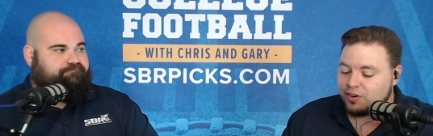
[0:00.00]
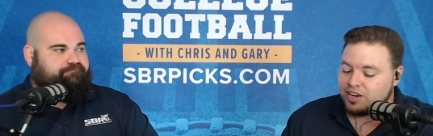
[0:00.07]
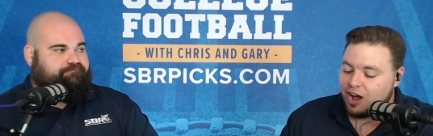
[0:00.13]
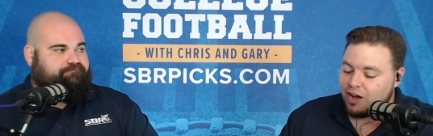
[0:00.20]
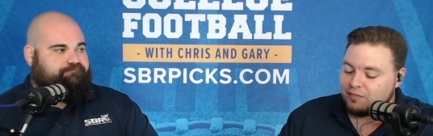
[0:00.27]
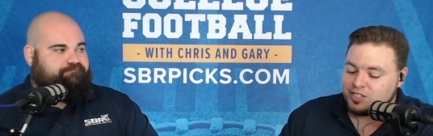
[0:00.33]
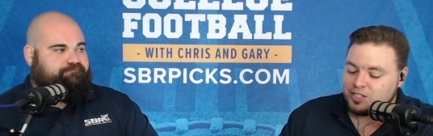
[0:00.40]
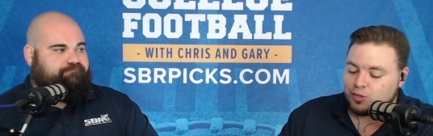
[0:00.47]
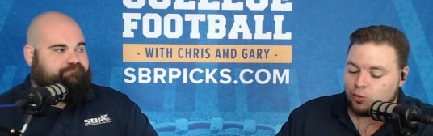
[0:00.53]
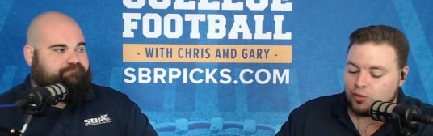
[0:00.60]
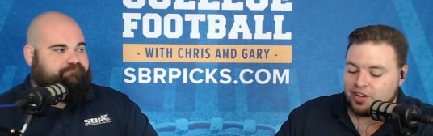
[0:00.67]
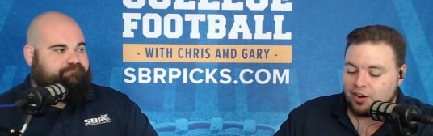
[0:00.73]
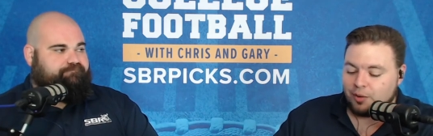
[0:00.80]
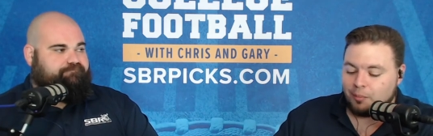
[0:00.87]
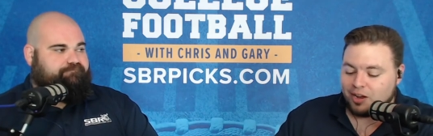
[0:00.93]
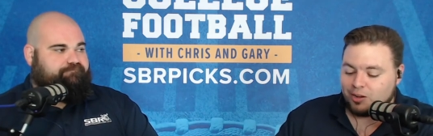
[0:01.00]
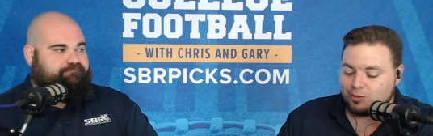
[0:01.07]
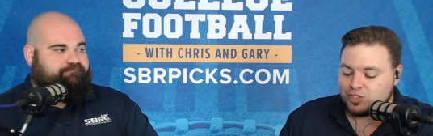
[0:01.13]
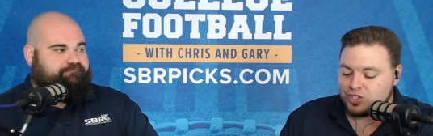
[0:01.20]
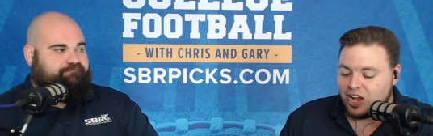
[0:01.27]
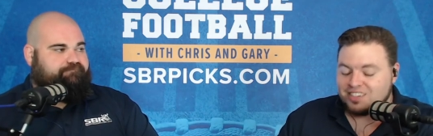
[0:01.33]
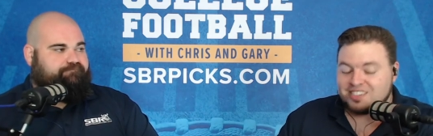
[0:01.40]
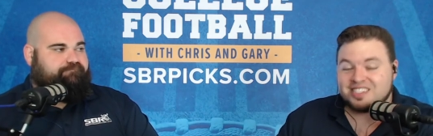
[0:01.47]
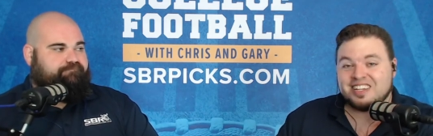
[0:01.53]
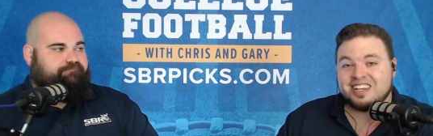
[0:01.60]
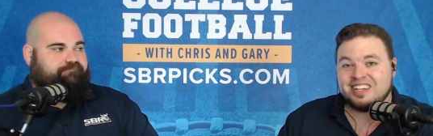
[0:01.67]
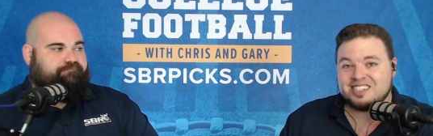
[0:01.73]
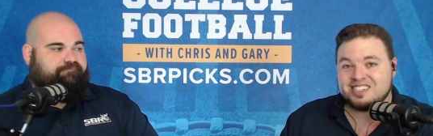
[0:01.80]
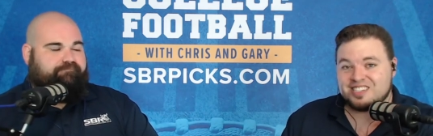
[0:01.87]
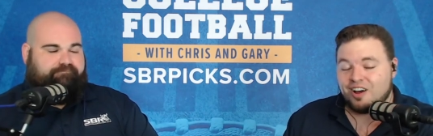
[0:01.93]
Speaker 1: offensive coordinator Michael Johnson.
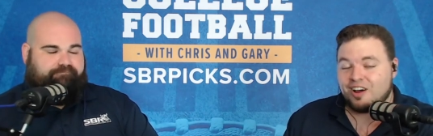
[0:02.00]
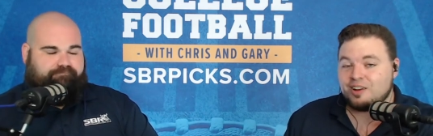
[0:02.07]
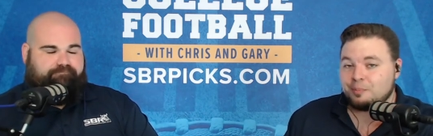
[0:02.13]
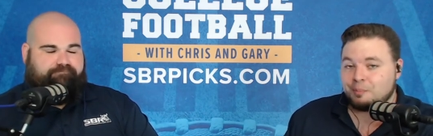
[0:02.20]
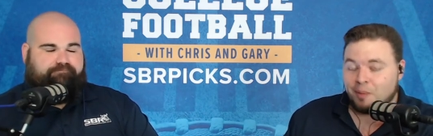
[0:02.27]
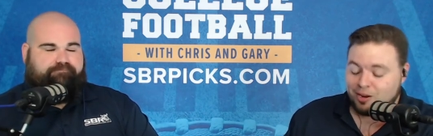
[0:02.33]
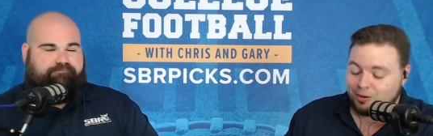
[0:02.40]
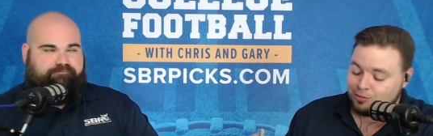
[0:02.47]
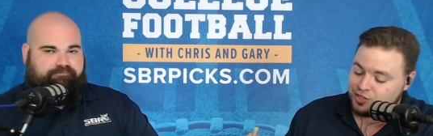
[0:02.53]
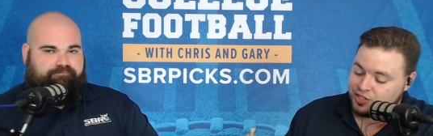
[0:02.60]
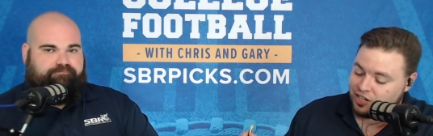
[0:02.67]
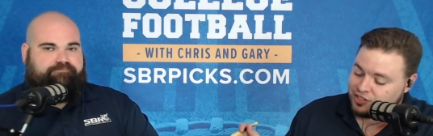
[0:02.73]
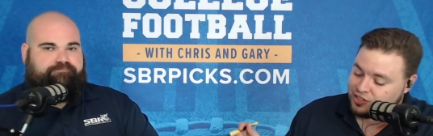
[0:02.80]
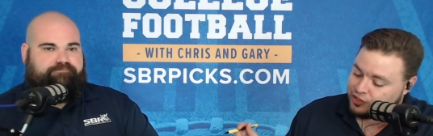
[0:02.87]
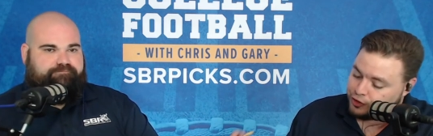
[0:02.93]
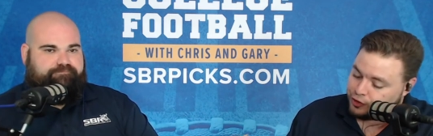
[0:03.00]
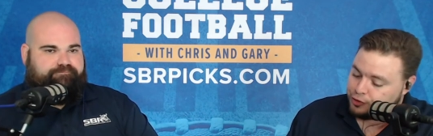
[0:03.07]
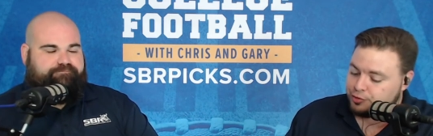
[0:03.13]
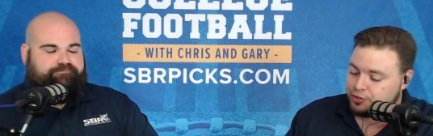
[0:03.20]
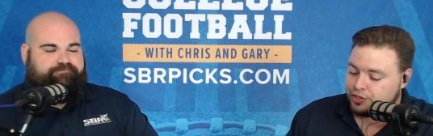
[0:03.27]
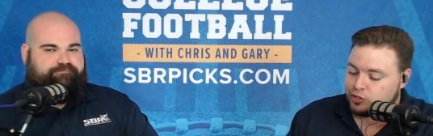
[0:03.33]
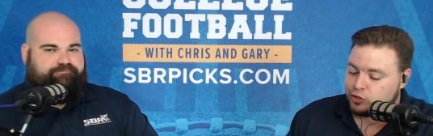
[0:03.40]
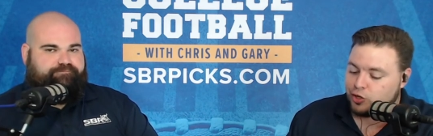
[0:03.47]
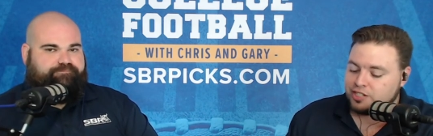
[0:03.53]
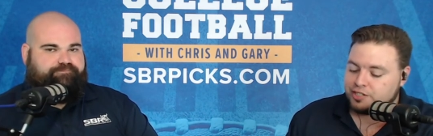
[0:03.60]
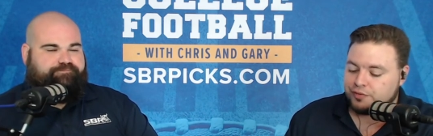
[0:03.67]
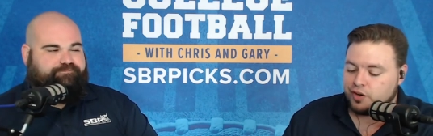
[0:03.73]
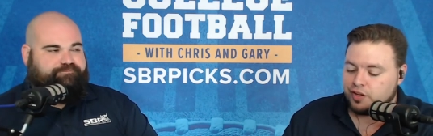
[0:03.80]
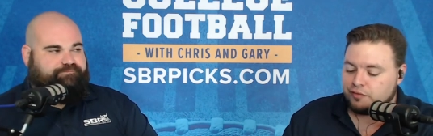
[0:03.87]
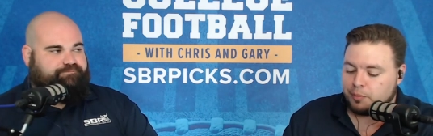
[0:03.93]
His son, Michael Johnson Jr.,
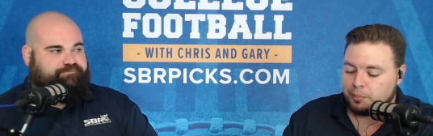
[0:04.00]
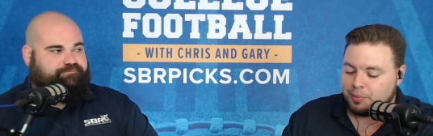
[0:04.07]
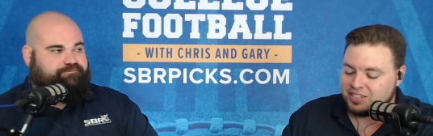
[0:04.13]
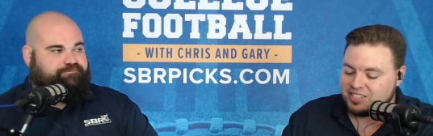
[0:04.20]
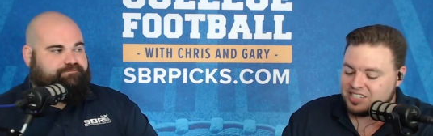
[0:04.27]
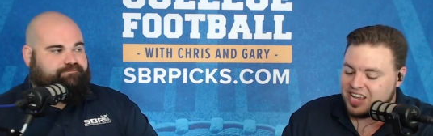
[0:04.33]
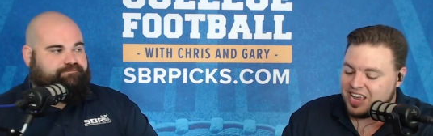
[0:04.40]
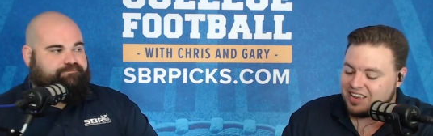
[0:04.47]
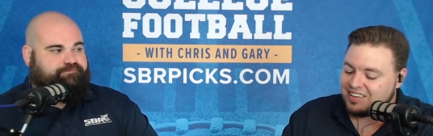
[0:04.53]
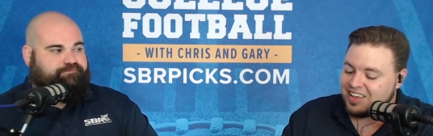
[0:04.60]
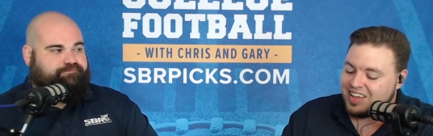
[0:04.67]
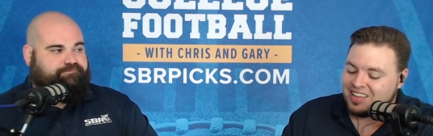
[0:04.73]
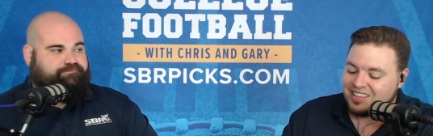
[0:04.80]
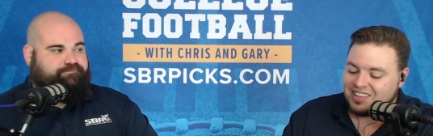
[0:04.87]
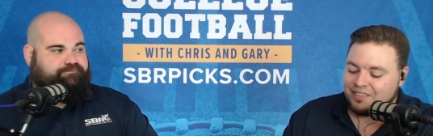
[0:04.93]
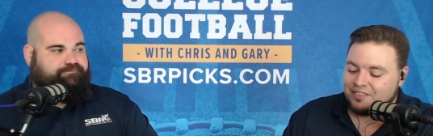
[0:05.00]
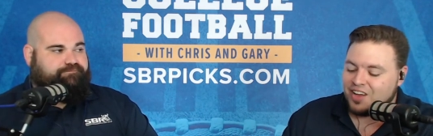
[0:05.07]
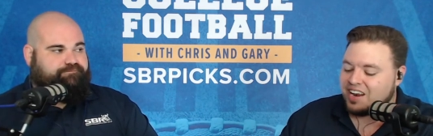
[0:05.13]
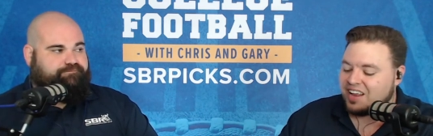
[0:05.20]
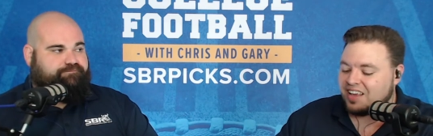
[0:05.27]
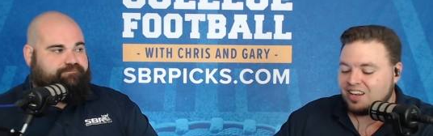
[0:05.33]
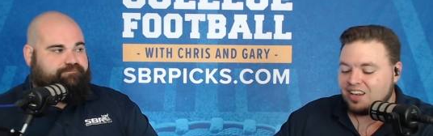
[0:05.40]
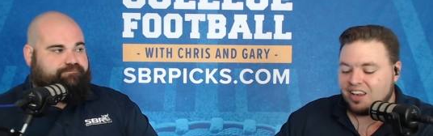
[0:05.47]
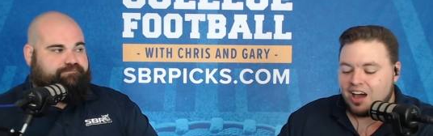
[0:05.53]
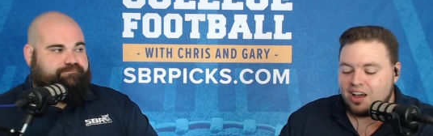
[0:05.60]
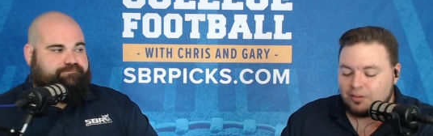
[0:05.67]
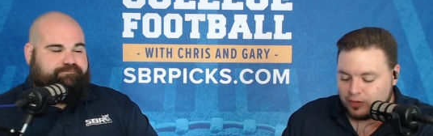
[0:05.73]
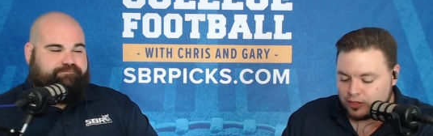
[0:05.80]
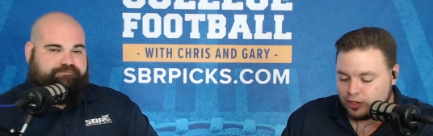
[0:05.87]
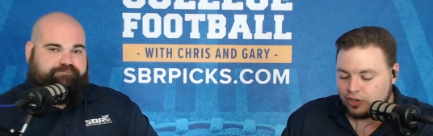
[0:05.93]
transferred in from Penn State. They've got a lot
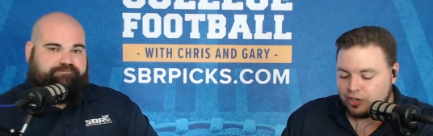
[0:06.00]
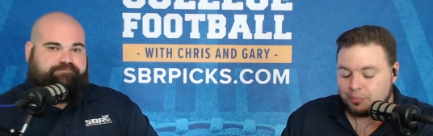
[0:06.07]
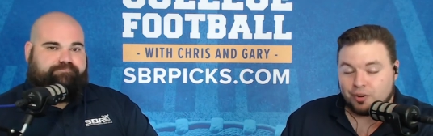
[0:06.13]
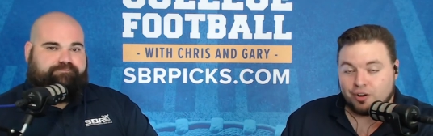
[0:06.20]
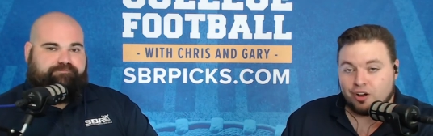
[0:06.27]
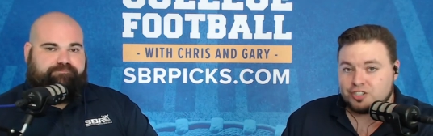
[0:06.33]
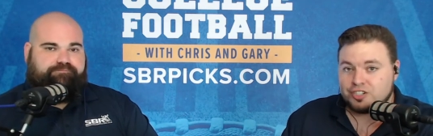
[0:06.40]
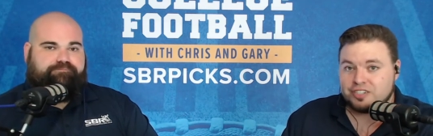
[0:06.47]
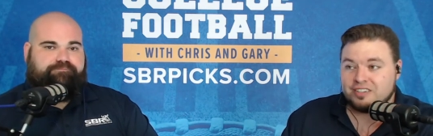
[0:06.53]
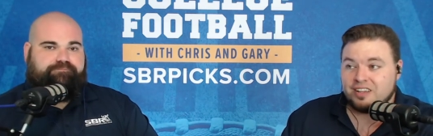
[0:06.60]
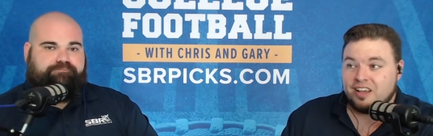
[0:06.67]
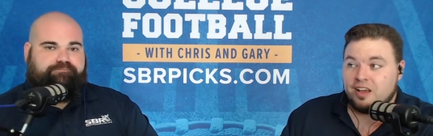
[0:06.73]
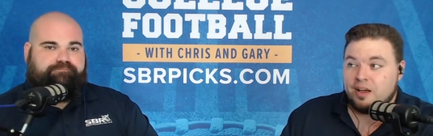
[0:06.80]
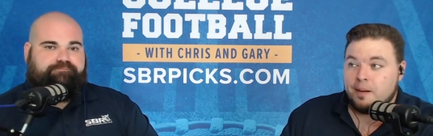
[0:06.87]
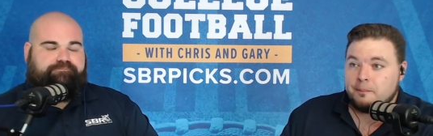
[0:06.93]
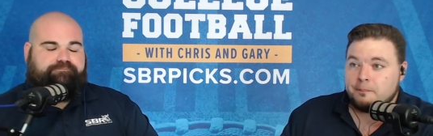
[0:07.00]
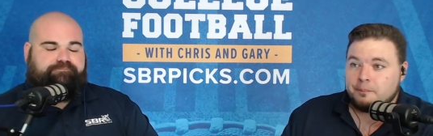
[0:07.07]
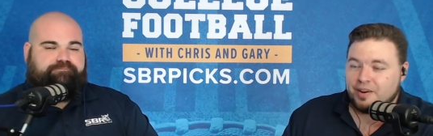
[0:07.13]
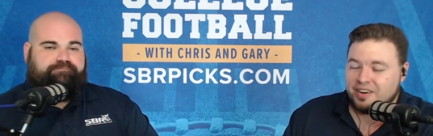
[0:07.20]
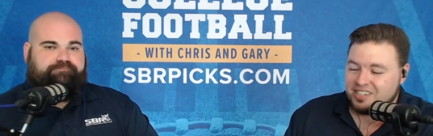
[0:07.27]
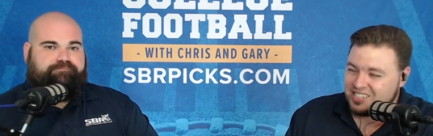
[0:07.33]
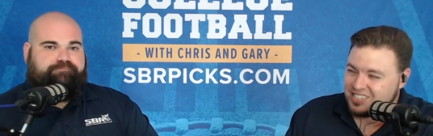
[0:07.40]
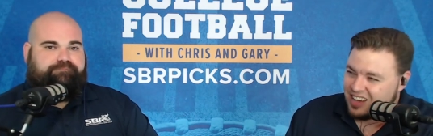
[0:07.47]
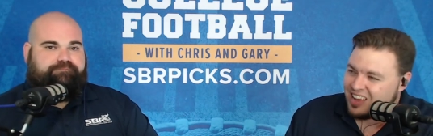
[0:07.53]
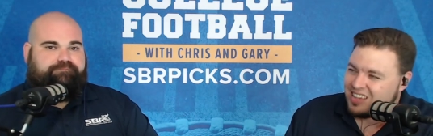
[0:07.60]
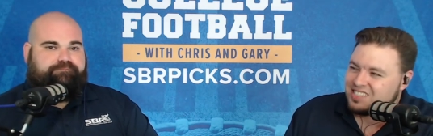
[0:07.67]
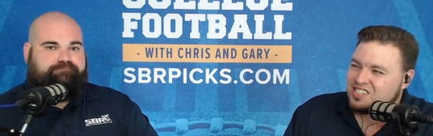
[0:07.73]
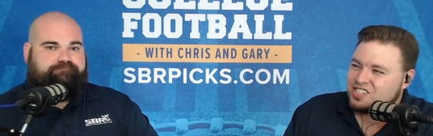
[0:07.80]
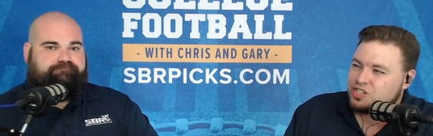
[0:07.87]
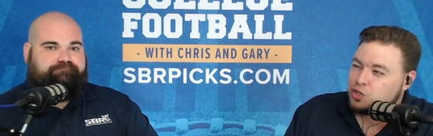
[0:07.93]
of returning production, but it's
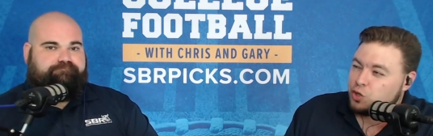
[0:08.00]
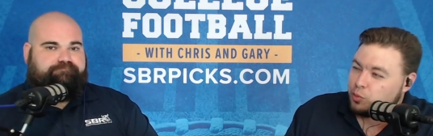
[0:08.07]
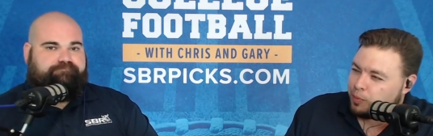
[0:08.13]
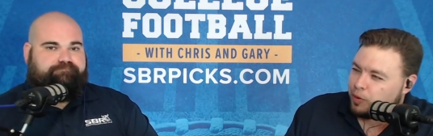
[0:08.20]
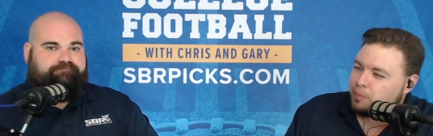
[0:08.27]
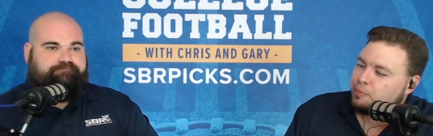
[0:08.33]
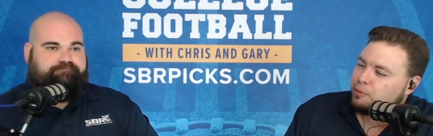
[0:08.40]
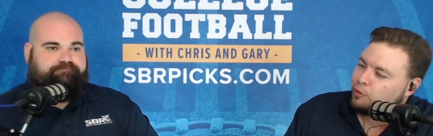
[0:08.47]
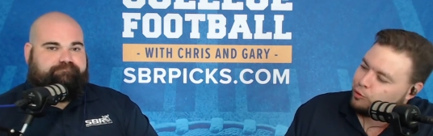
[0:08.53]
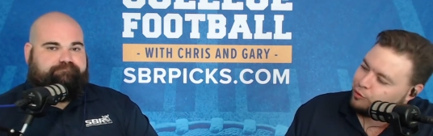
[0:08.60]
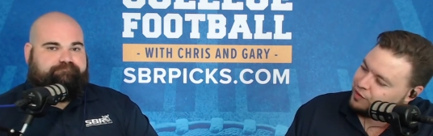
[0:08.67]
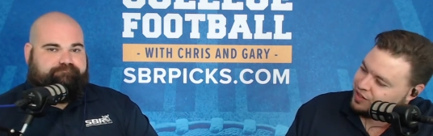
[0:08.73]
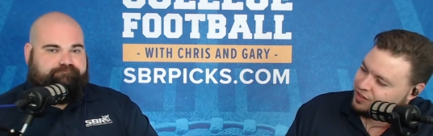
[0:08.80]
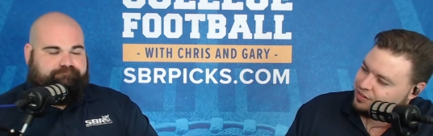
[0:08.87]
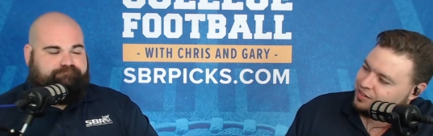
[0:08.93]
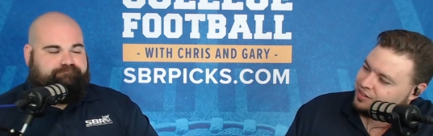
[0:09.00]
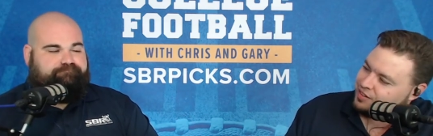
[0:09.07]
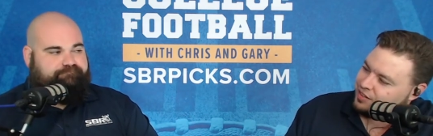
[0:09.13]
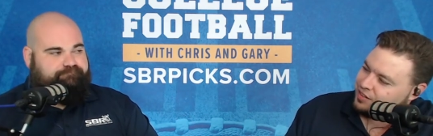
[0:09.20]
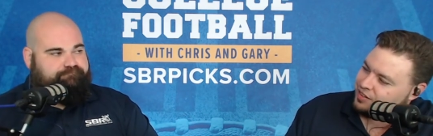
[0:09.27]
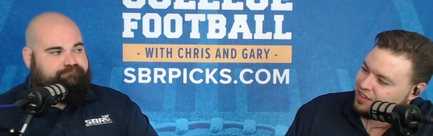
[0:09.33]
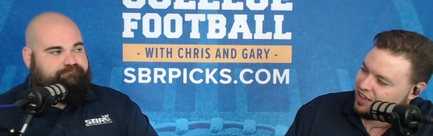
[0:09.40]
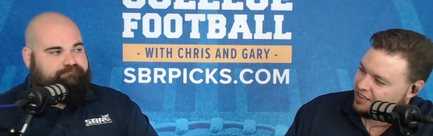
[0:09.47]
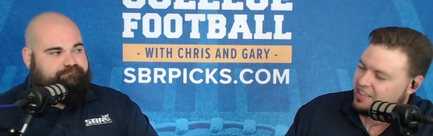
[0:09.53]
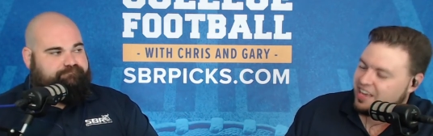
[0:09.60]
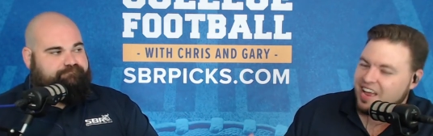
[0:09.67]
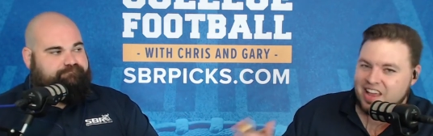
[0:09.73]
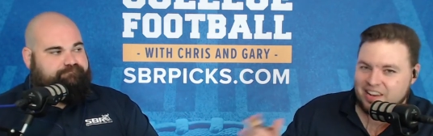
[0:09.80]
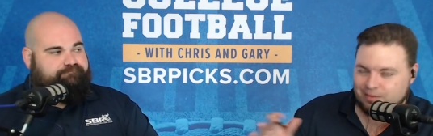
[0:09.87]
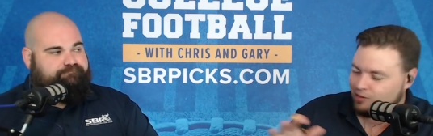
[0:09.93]
not super proven. They, they had